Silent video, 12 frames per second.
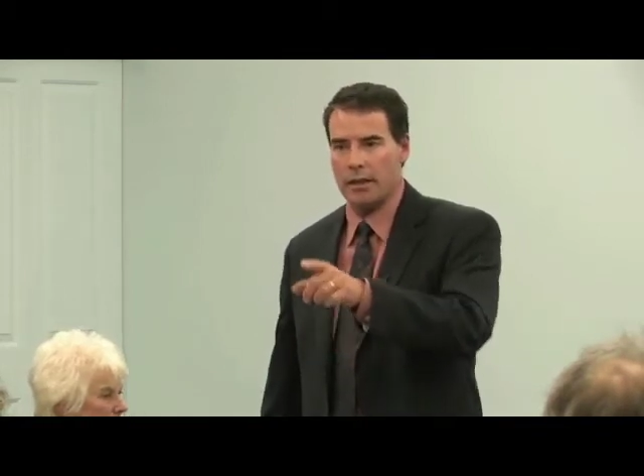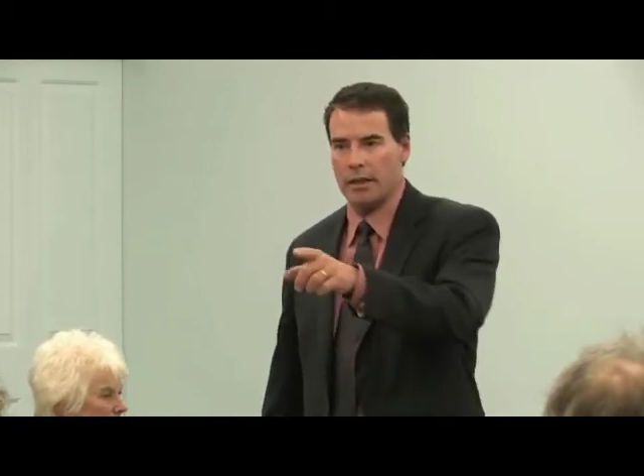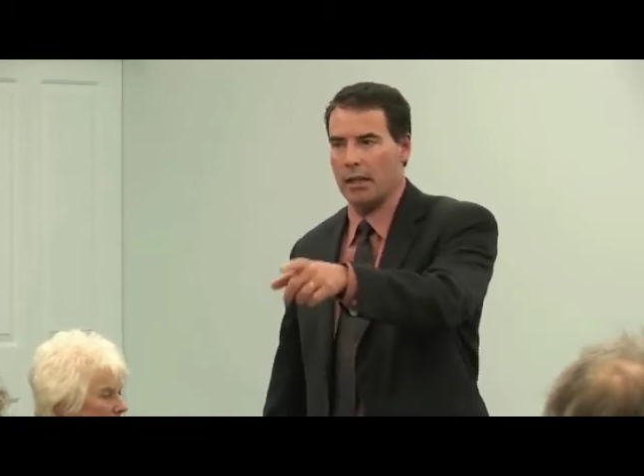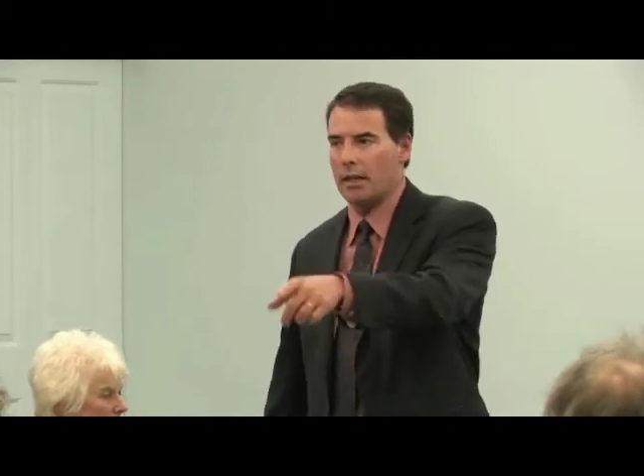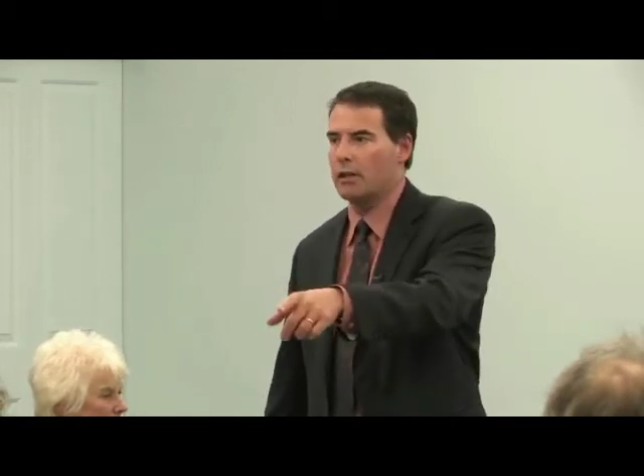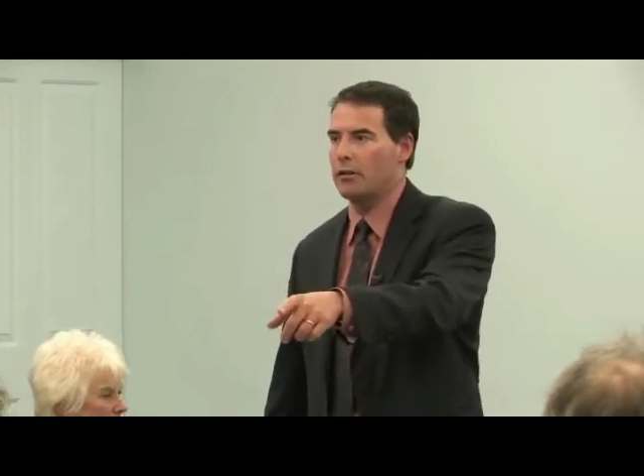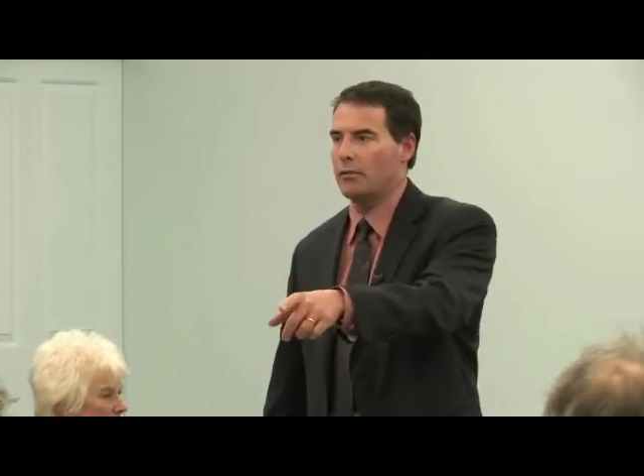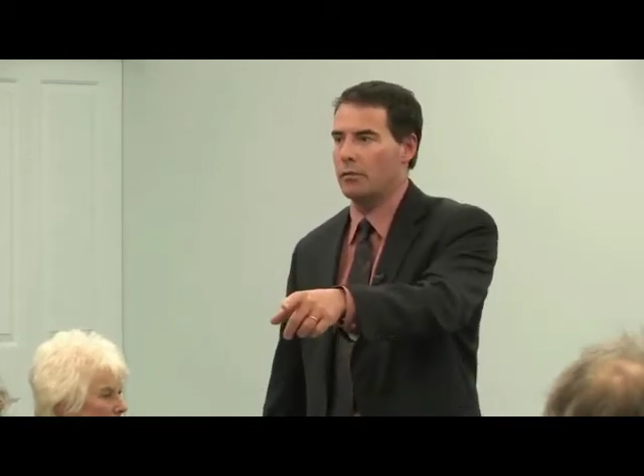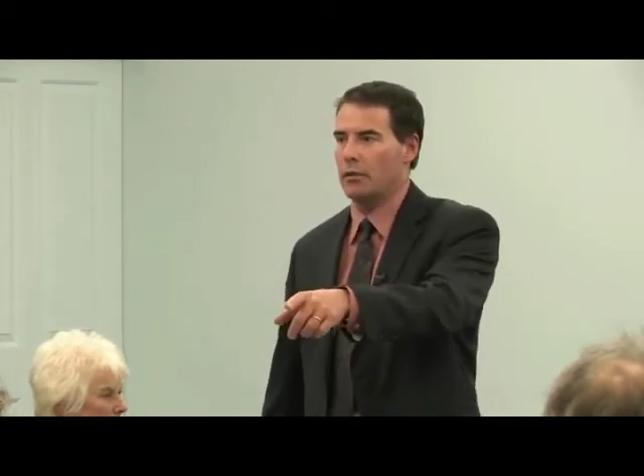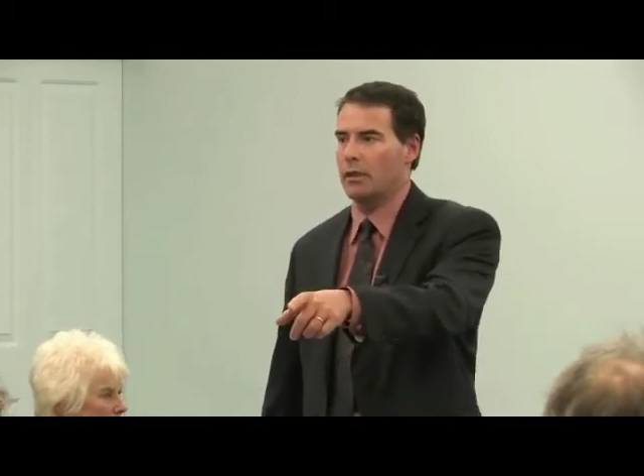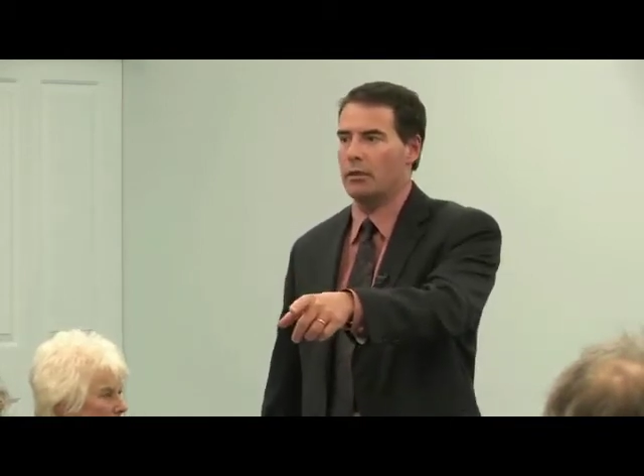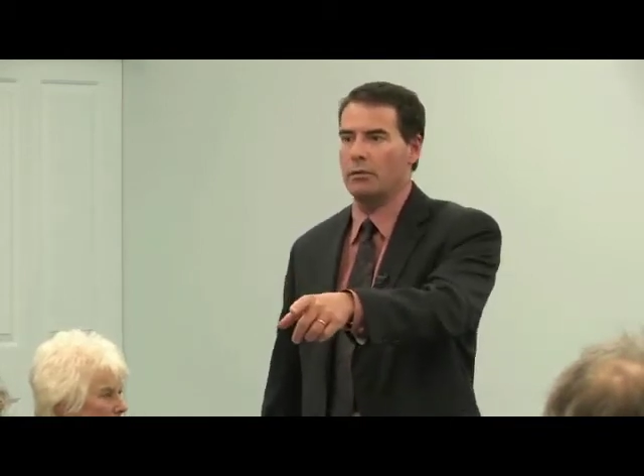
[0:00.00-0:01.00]
"Thank you
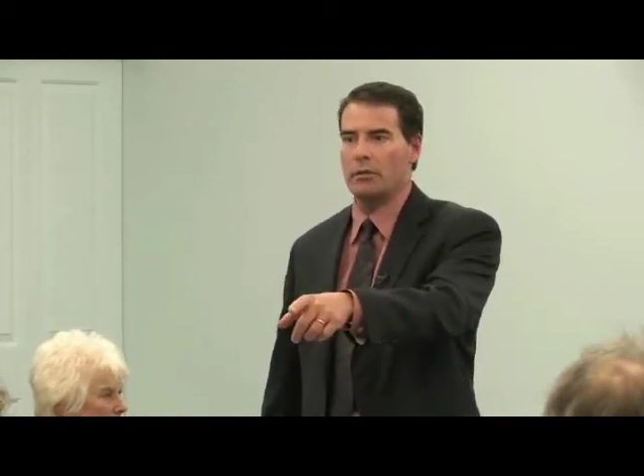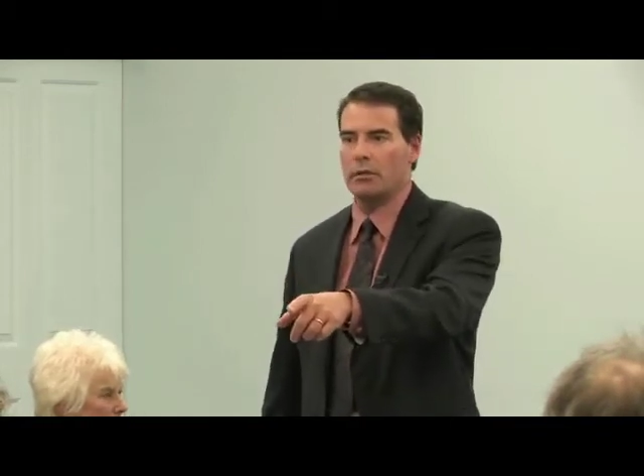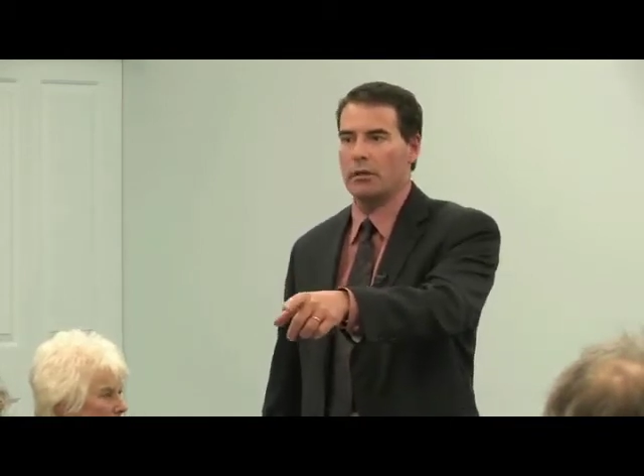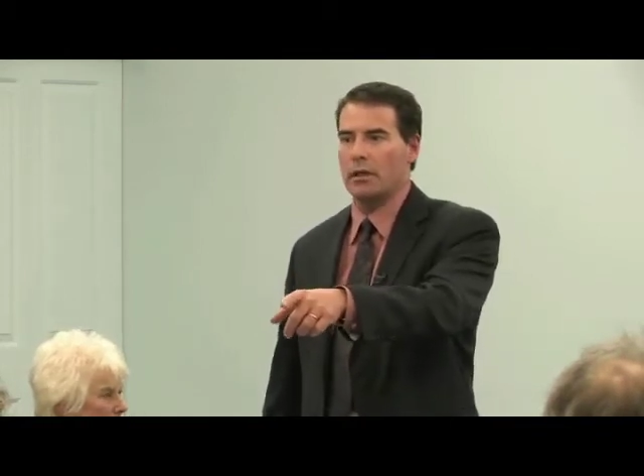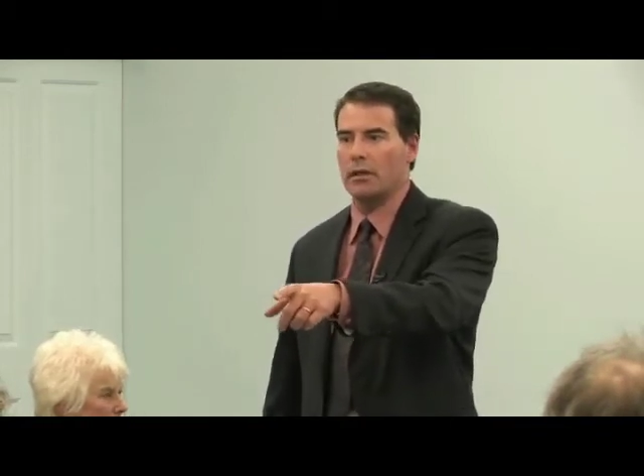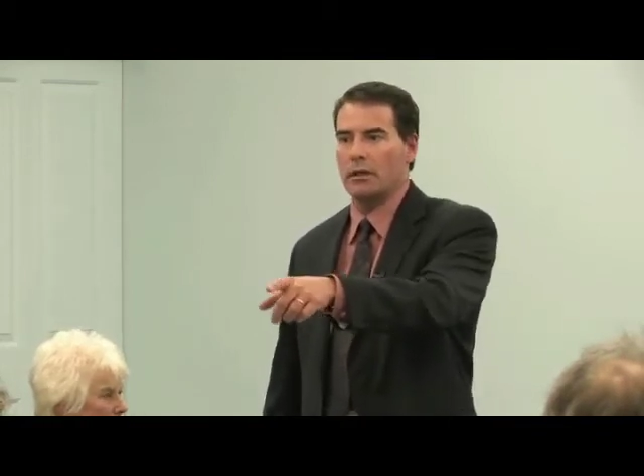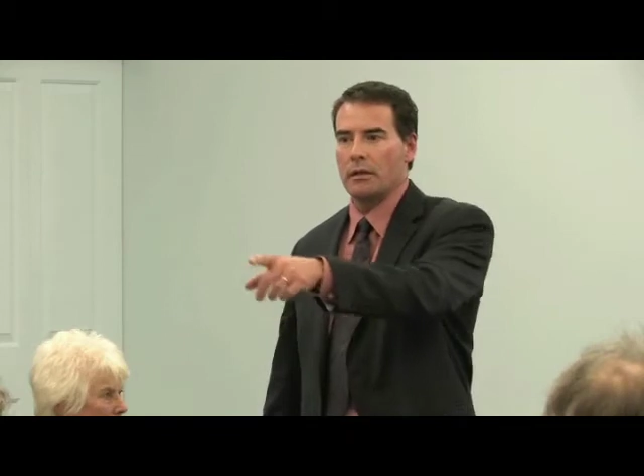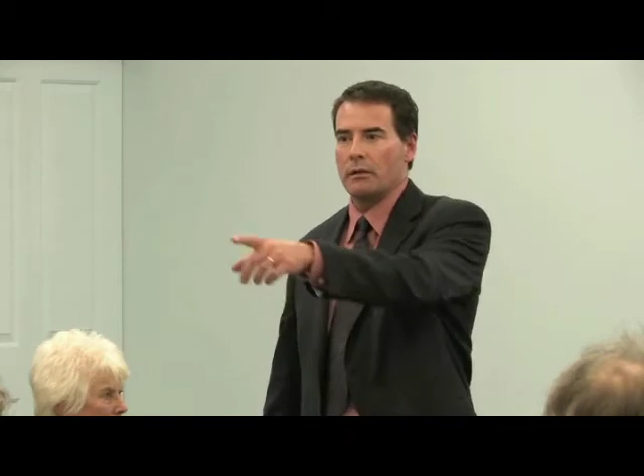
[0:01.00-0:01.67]
for what you were doing.